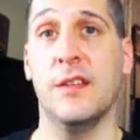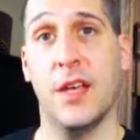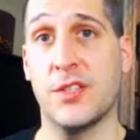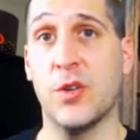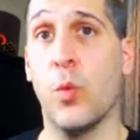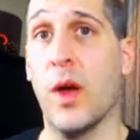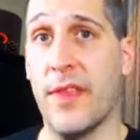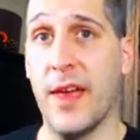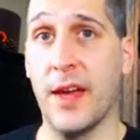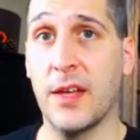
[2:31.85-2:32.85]
as to what
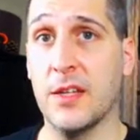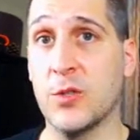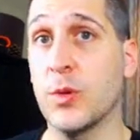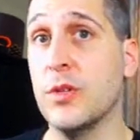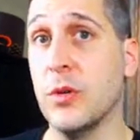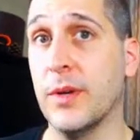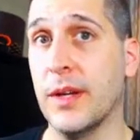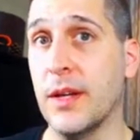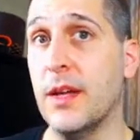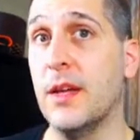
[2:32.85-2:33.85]
the heck it is we're doing